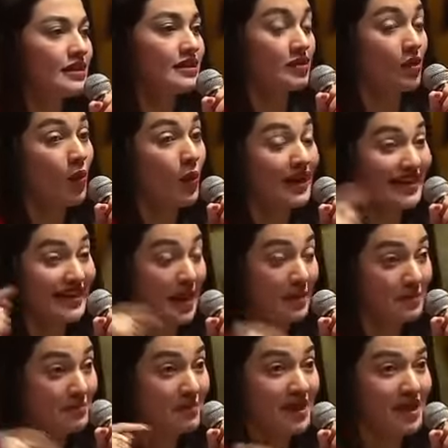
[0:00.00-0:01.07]
So what
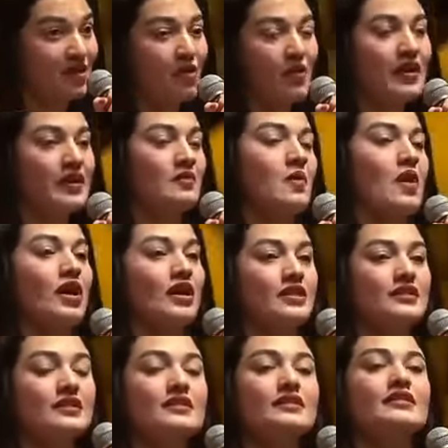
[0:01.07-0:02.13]
kept me going
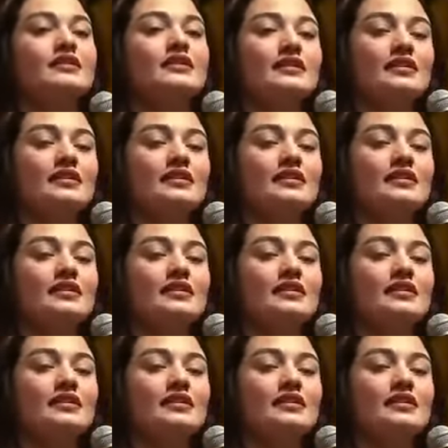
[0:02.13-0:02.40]
was,